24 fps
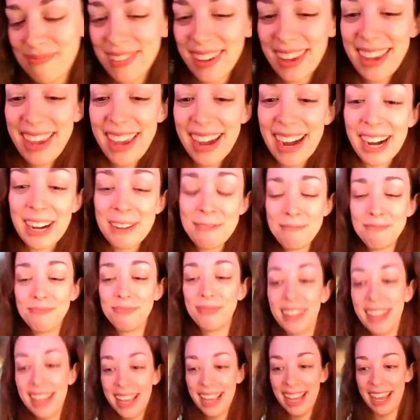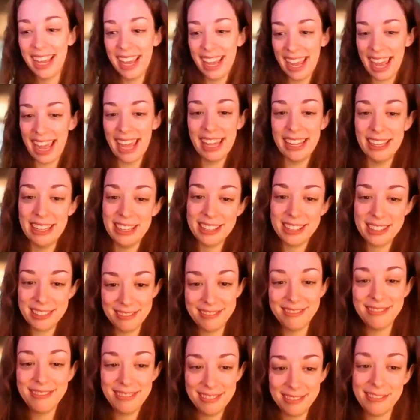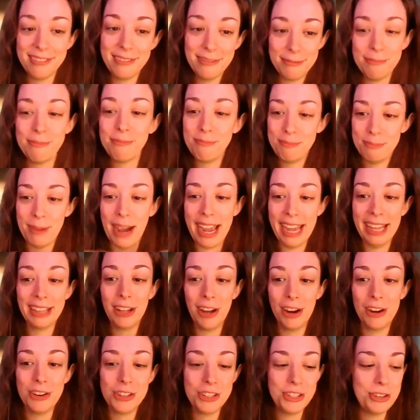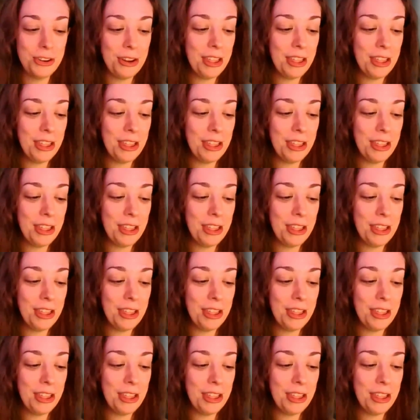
yeah. And by and large,